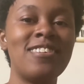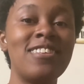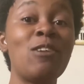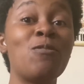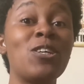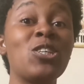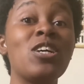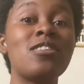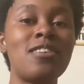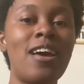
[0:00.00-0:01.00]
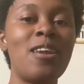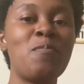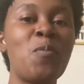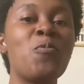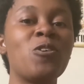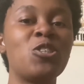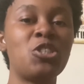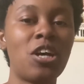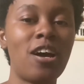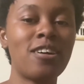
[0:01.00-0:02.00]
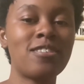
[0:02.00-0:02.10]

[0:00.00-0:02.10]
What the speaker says: They were excited but more shocked.